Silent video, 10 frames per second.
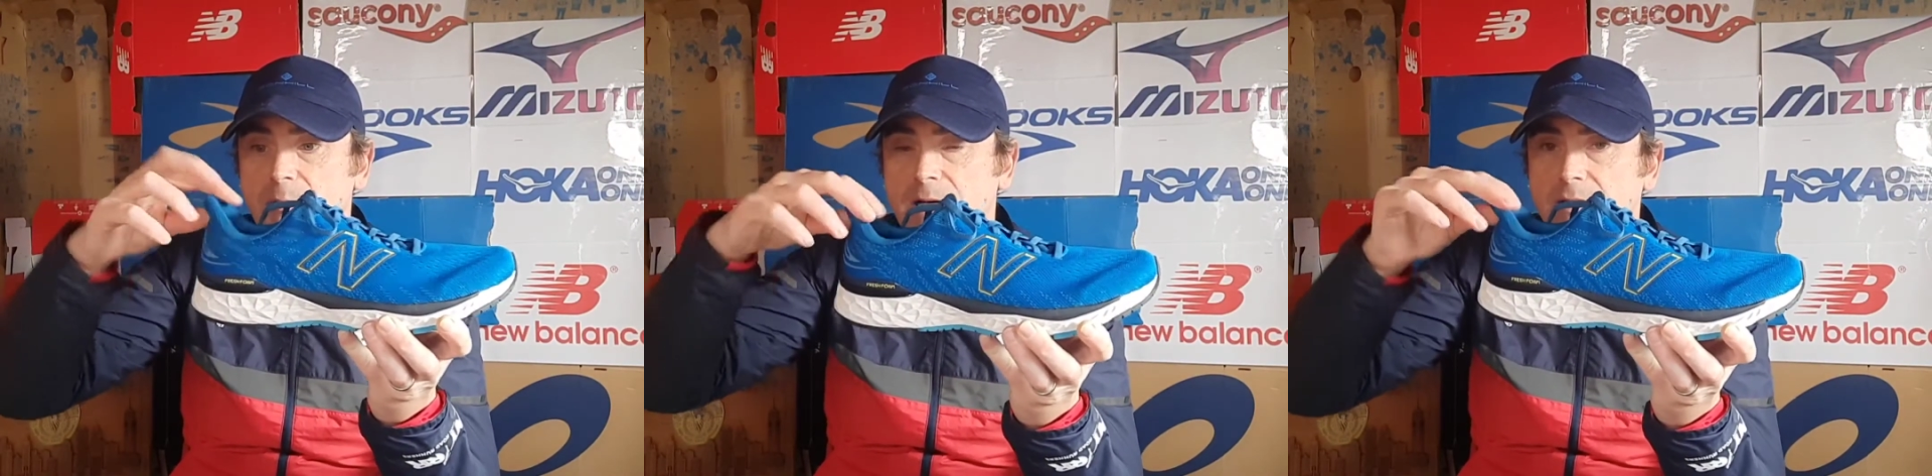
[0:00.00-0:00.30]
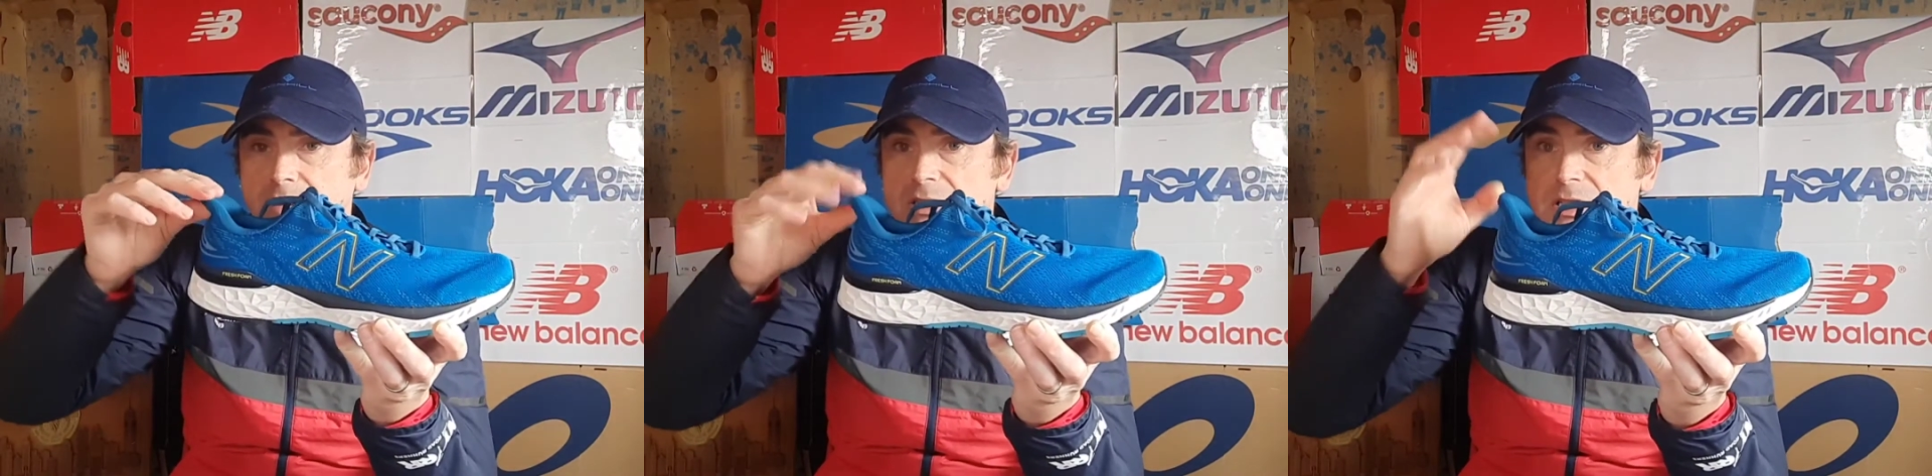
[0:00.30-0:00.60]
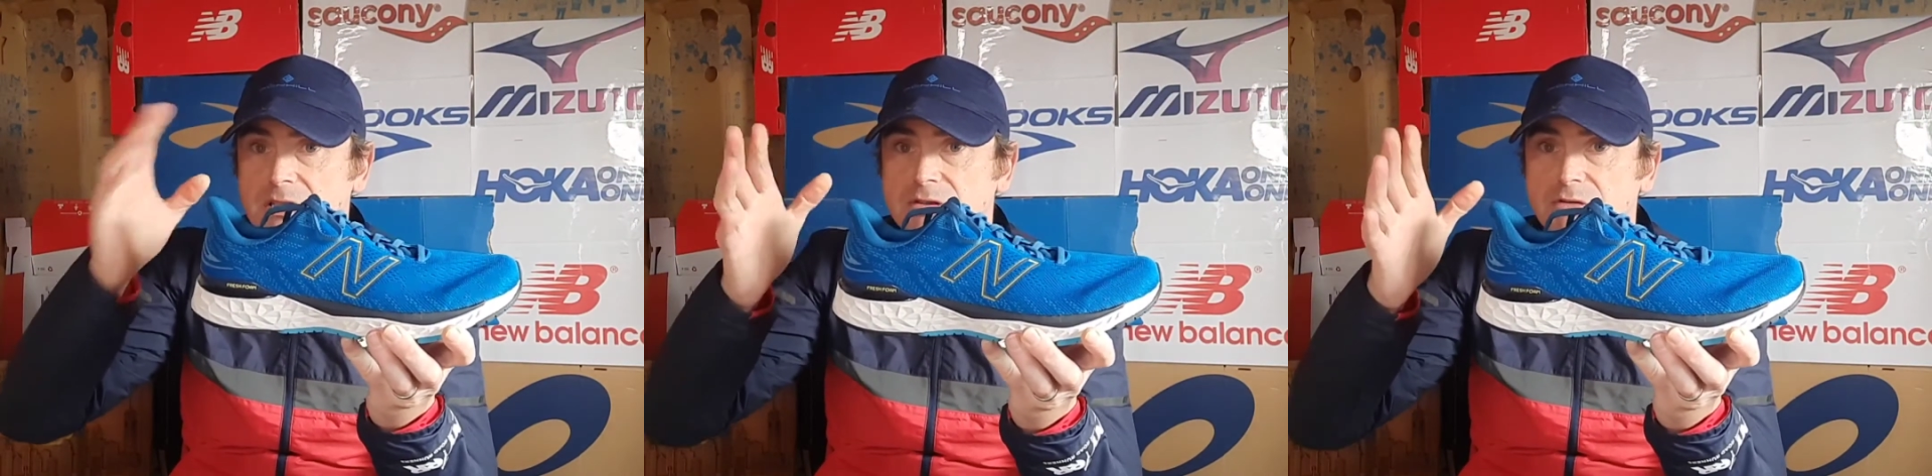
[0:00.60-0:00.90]
back nicely,
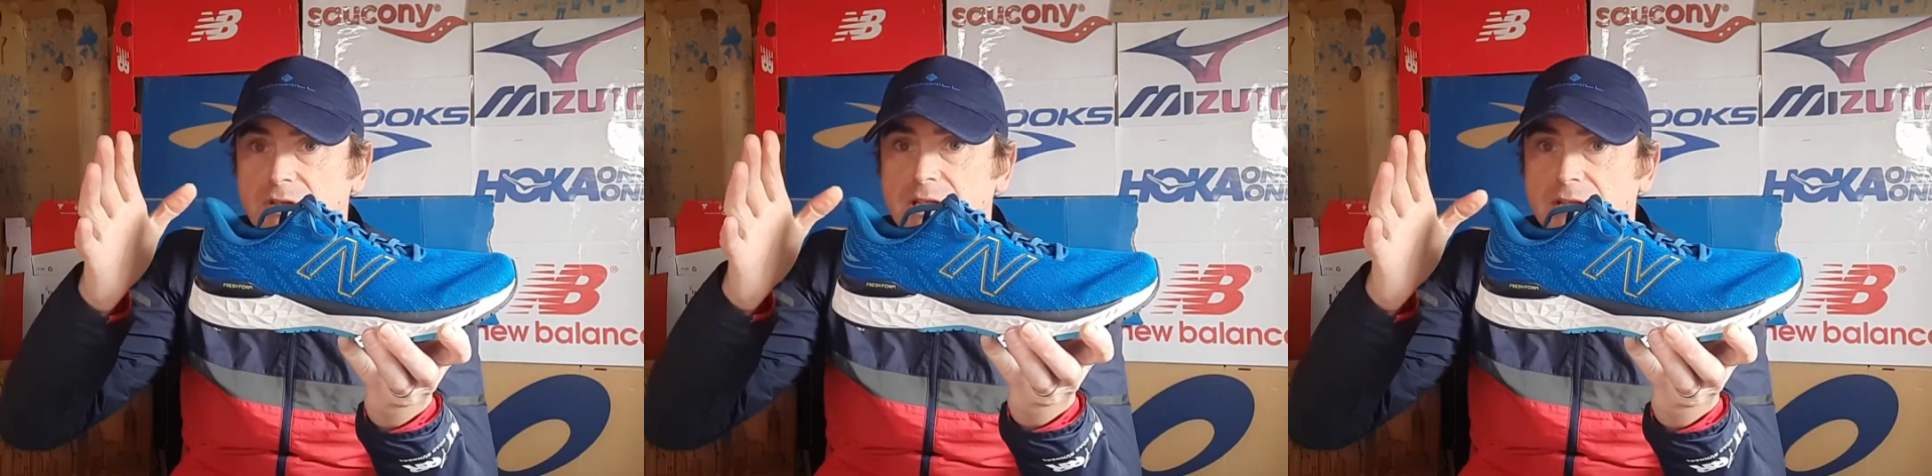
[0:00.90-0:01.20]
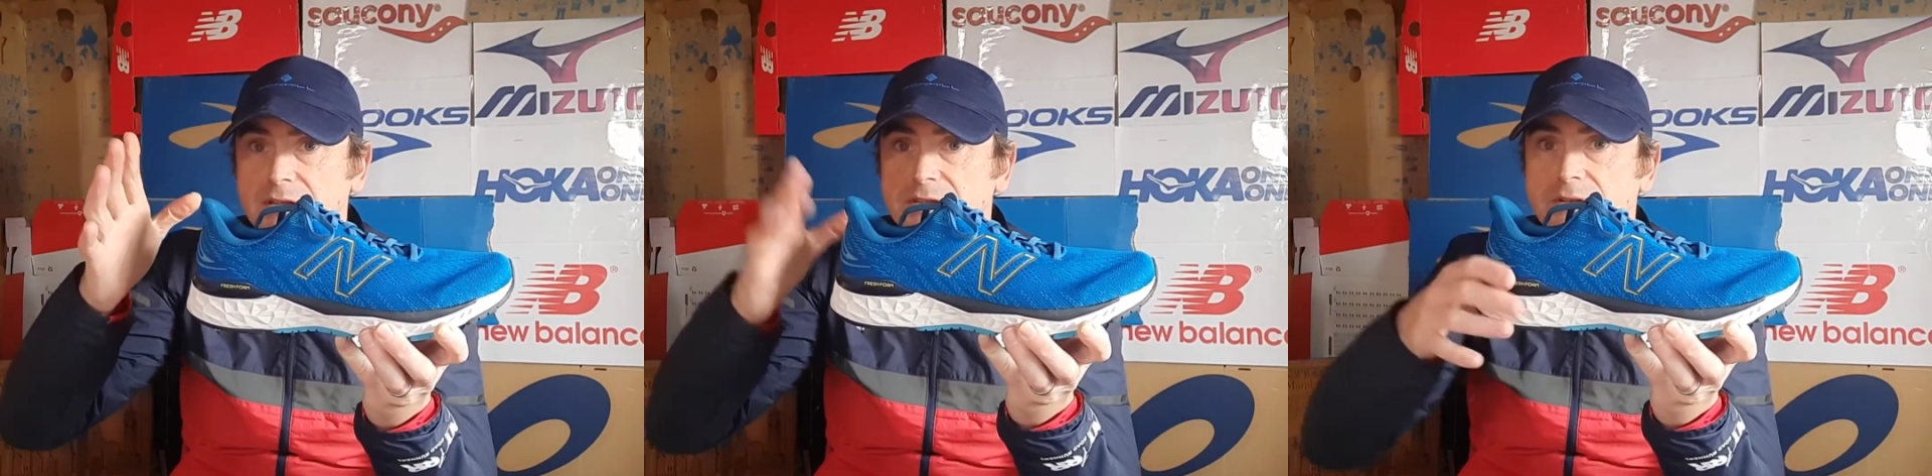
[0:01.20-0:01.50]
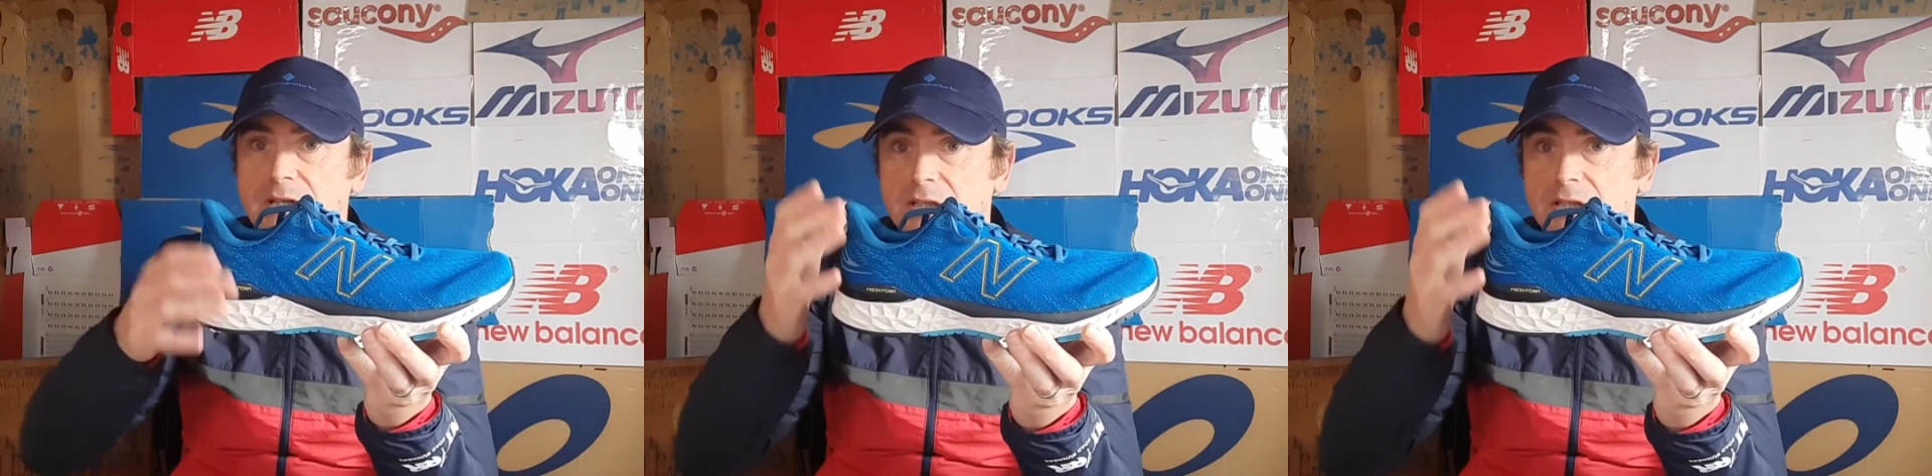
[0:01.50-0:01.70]
it gives a really nice feel.